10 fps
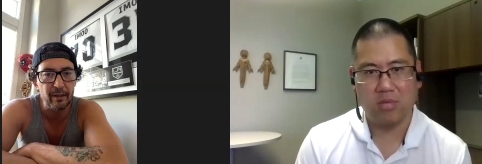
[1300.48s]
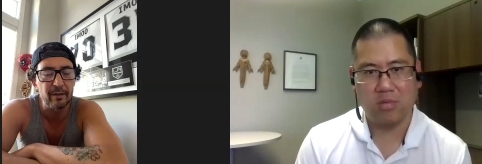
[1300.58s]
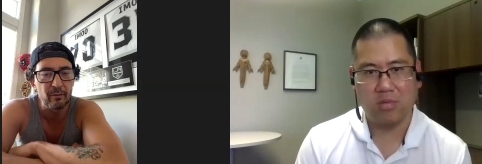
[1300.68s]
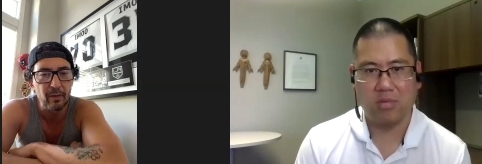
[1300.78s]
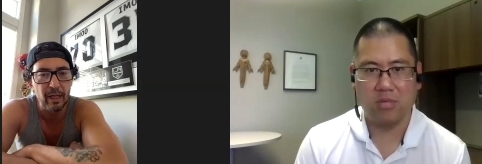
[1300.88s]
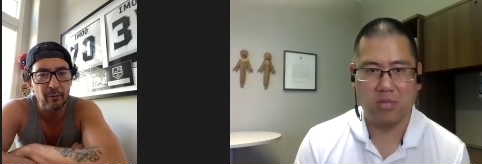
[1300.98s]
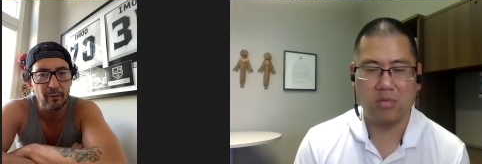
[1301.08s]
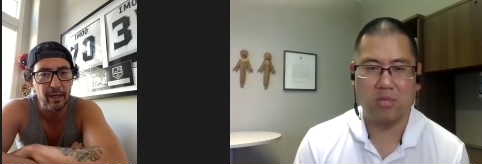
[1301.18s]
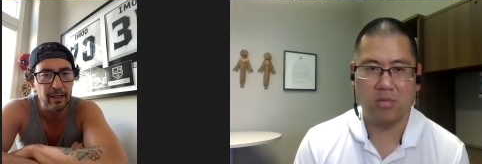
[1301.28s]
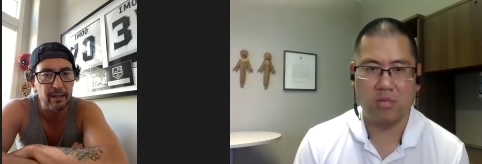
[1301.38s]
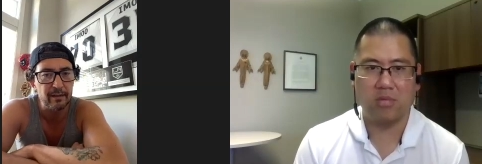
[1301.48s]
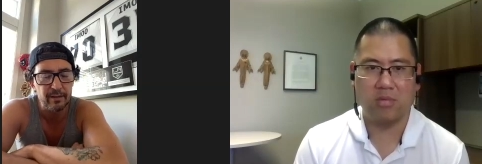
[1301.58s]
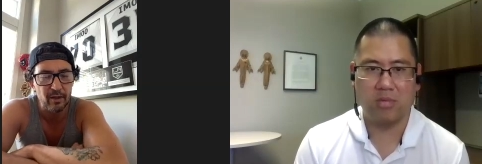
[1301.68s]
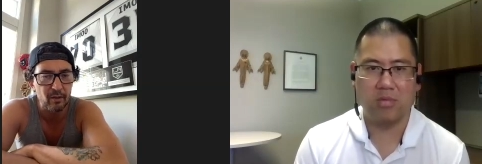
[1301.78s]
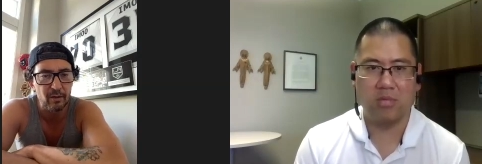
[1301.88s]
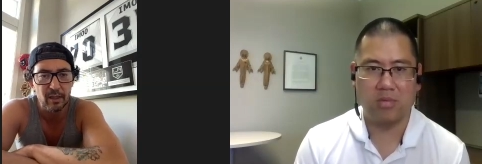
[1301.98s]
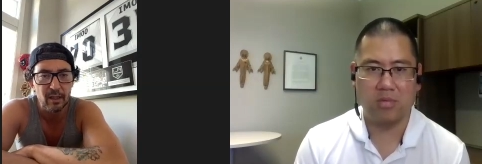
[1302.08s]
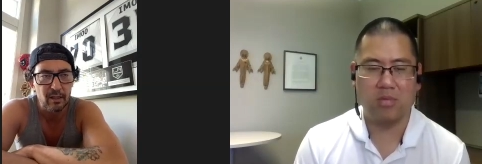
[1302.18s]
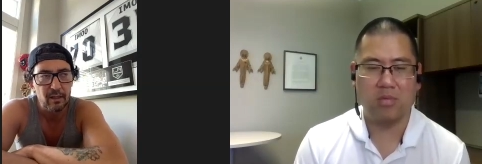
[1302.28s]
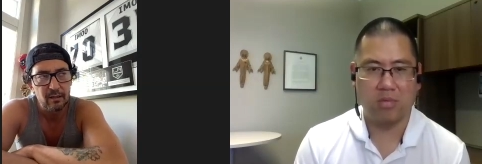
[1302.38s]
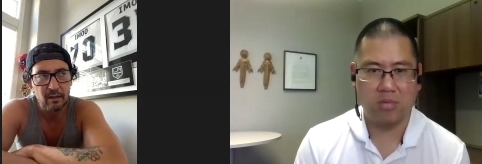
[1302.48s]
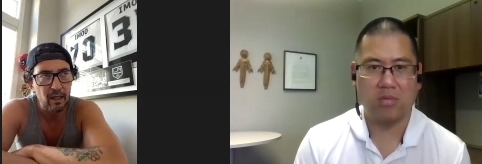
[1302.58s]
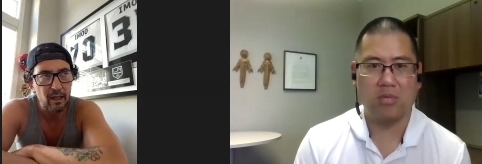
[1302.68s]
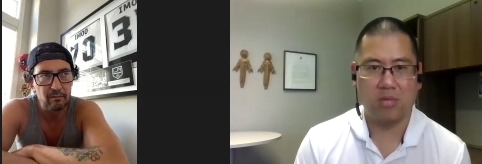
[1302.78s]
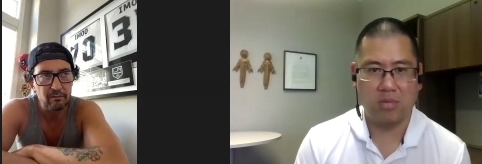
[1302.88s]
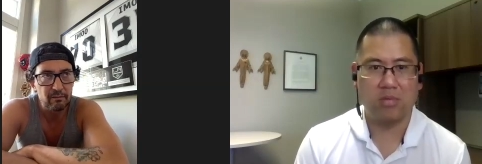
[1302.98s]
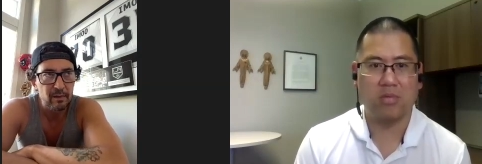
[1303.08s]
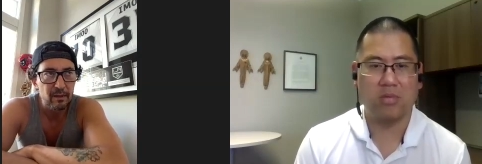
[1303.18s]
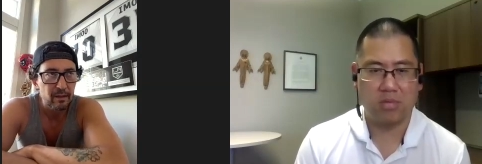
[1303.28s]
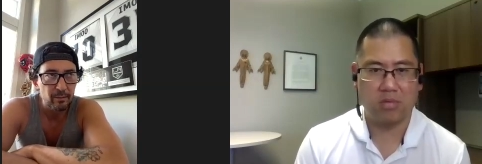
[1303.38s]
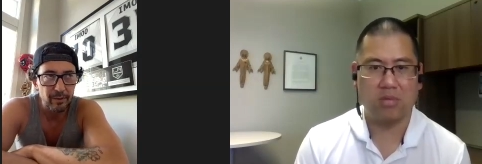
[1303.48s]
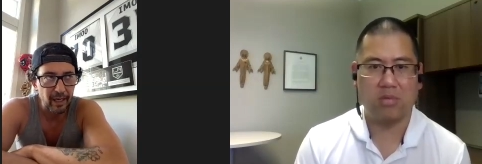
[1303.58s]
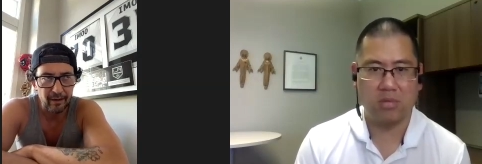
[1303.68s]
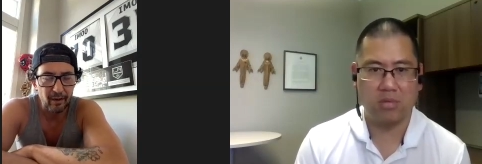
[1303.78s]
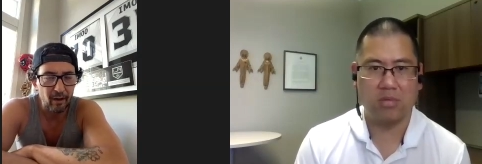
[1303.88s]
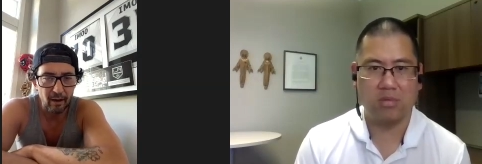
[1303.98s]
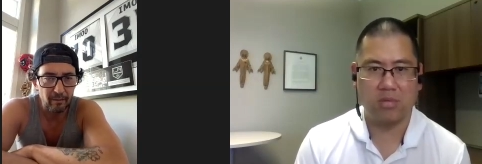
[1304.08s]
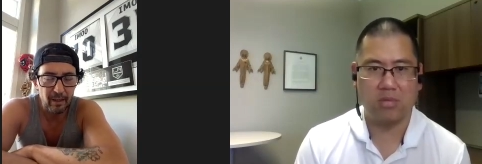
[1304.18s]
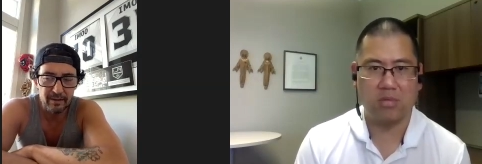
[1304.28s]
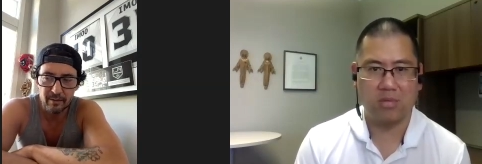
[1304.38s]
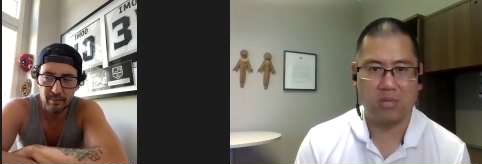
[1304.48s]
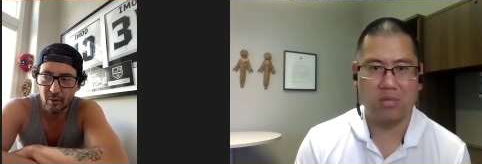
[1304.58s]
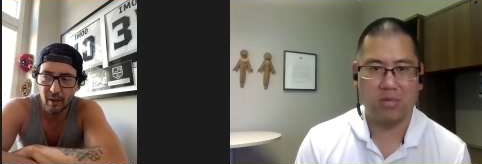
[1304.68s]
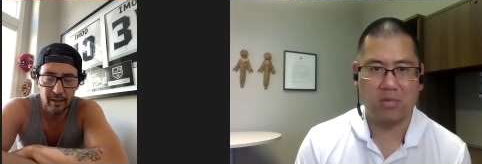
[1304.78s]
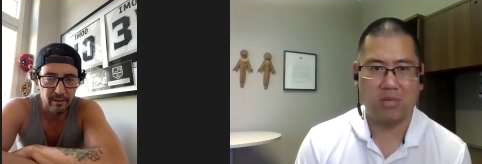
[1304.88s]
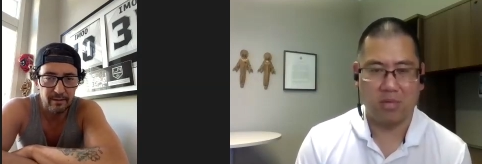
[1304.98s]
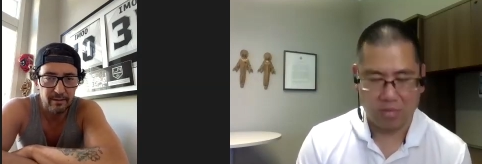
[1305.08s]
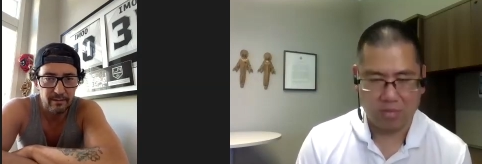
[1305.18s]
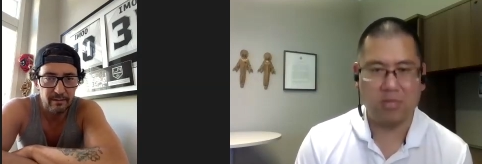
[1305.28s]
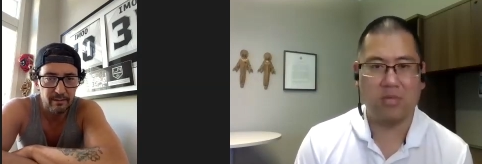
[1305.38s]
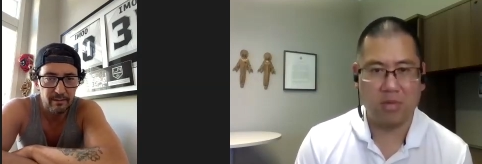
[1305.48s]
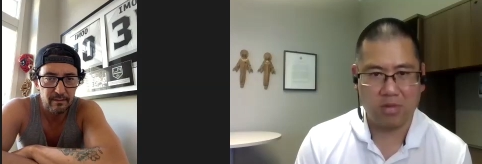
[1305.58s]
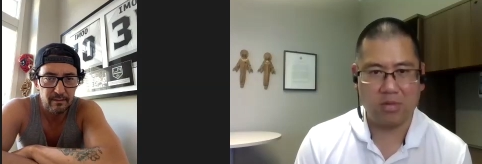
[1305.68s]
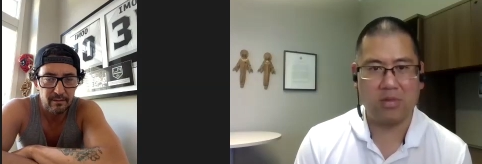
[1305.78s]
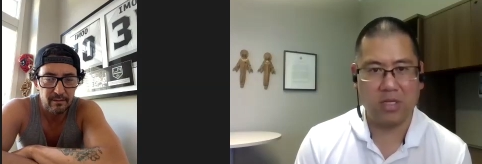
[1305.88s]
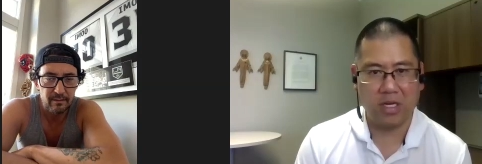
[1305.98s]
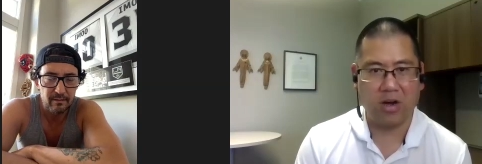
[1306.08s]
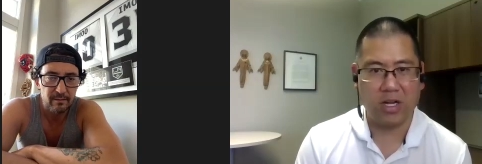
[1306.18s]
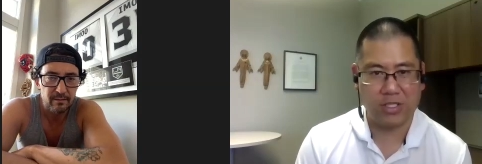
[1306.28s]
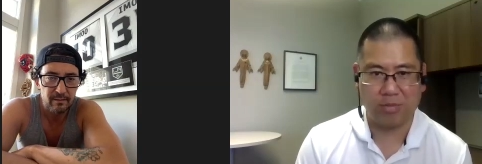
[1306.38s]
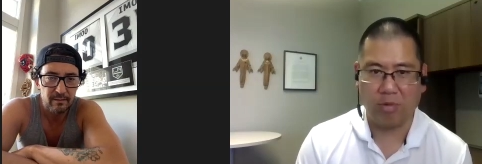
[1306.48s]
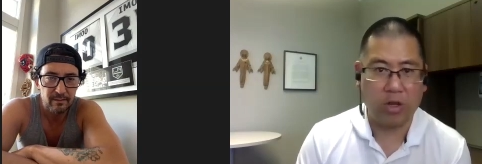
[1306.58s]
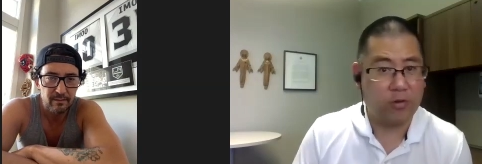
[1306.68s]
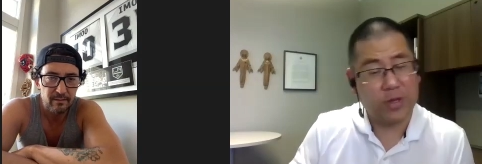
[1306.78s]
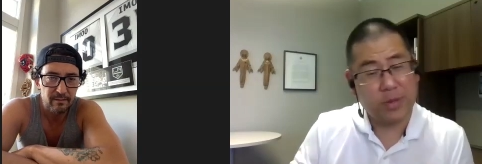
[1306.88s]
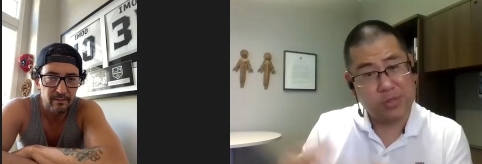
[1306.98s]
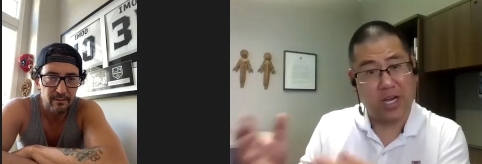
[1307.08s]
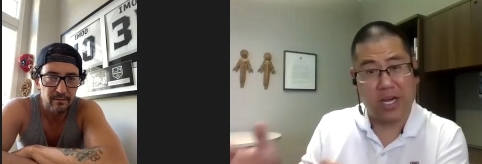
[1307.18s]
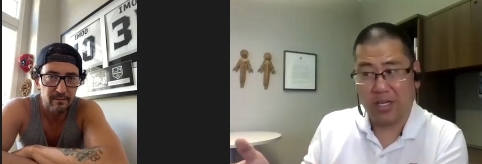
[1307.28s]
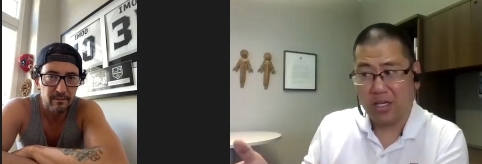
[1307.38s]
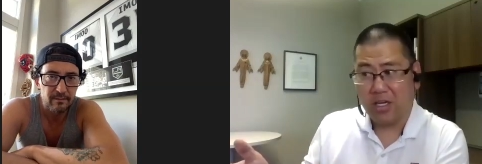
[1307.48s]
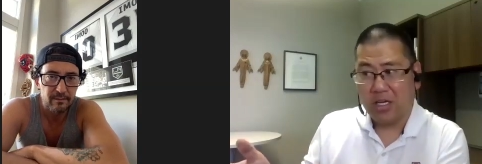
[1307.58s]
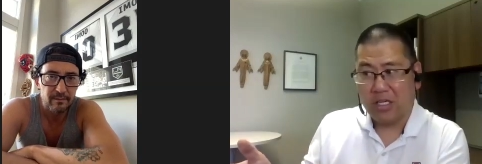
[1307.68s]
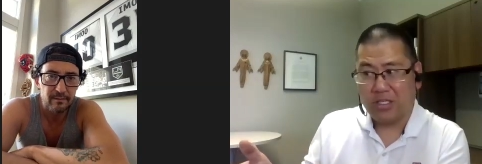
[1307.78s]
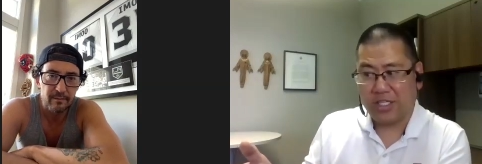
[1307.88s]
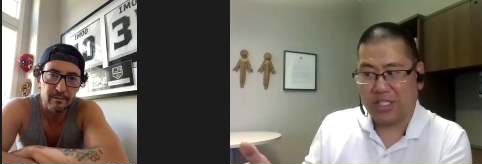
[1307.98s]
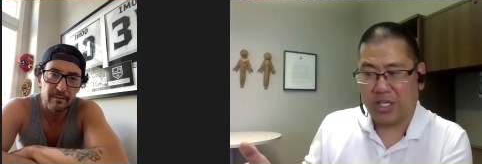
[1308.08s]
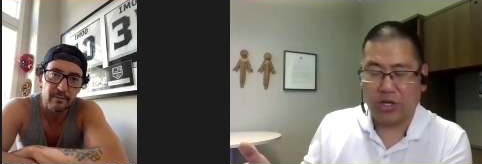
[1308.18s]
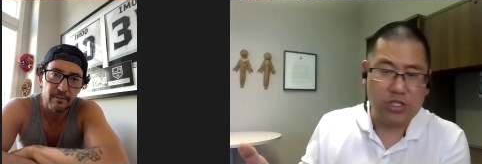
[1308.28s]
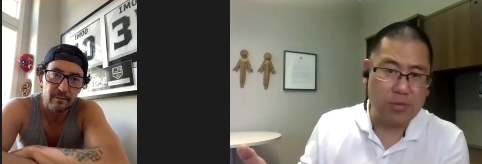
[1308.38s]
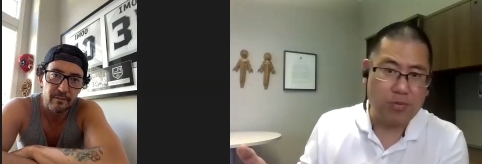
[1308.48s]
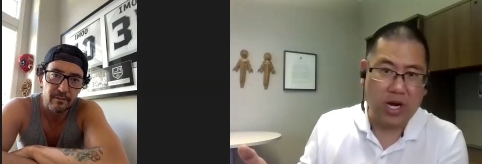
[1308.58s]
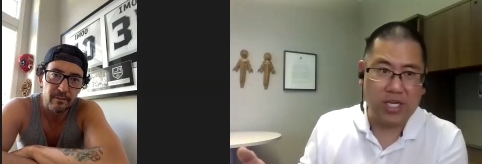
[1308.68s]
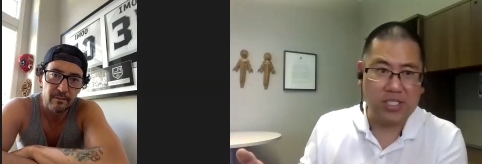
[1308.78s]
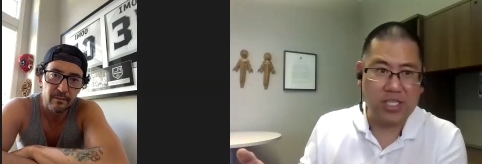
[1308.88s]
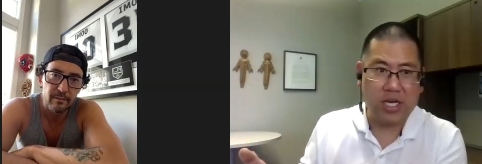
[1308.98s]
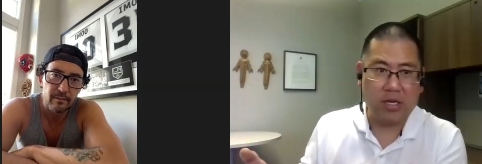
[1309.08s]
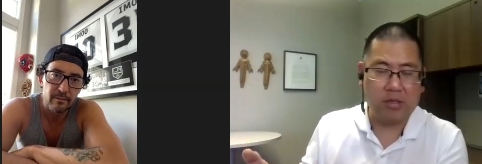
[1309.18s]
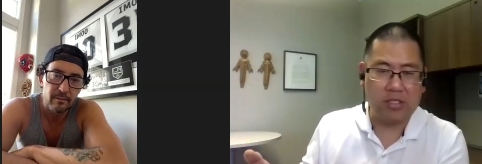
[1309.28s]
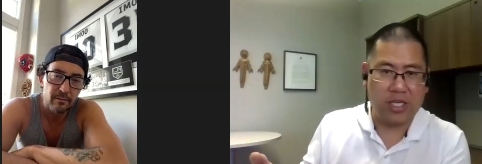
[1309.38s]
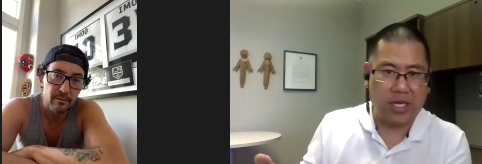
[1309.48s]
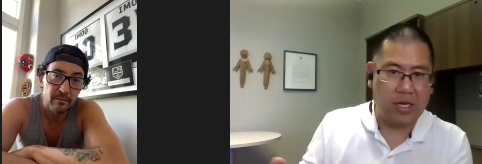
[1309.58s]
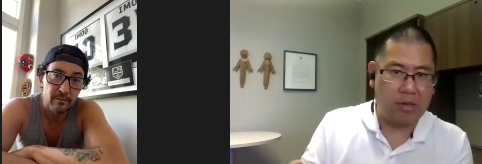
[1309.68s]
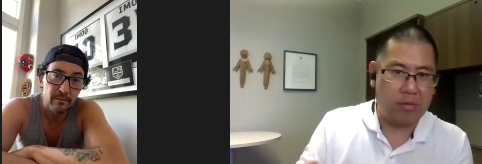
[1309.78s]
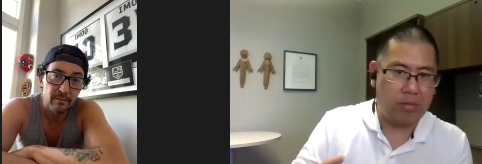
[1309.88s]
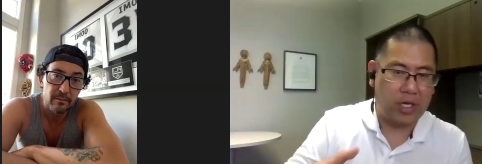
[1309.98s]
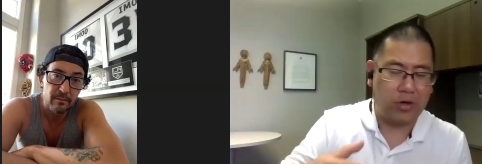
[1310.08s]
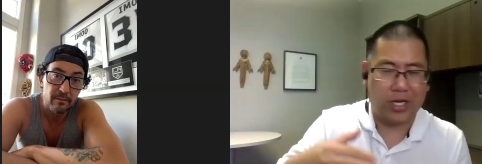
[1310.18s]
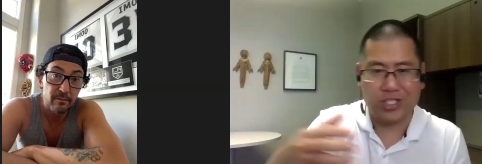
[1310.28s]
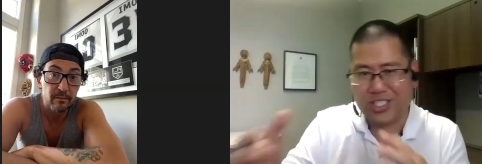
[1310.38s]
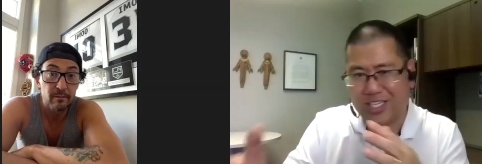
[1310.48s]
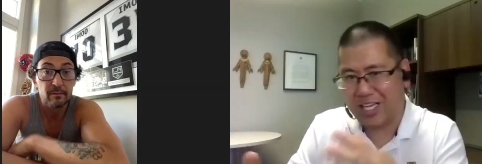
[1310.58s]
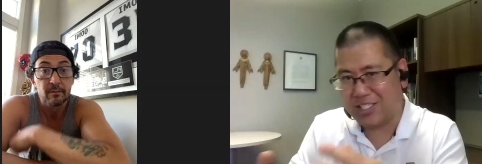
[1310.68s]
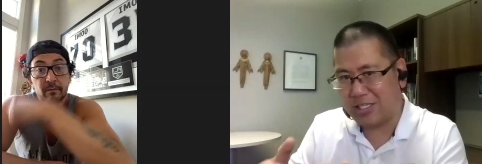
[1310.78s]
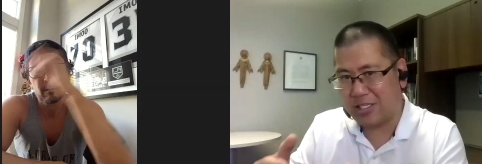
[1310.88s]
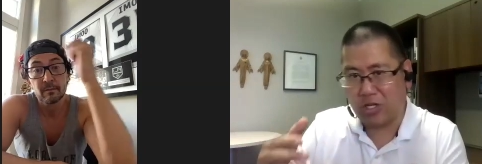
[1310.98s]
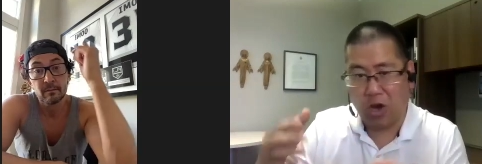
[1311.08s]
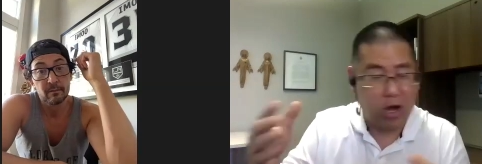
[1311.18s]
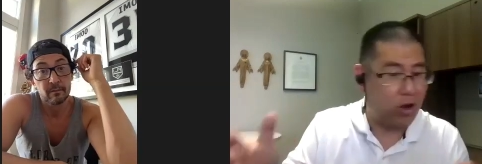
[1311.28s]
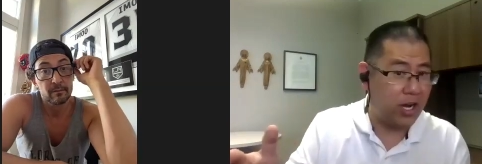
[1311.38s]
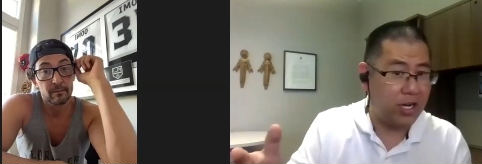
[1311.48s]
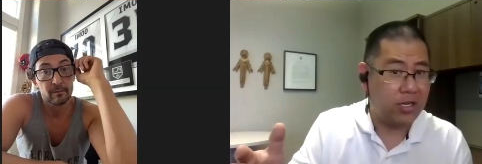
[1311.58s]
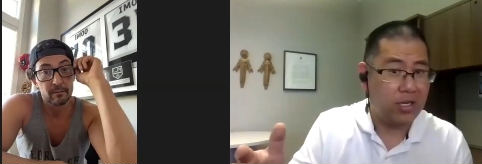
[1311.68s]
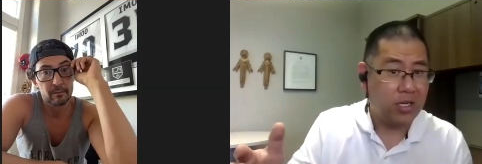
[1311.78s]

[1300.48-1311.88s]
Speaker 1: and and ready. So, um, but yeah, no, I'm not surprised.
Speaker 2: Yeah, awesome. On the flip side, Dusty, are you surprised that say Michael Hutchinson hasn't caught on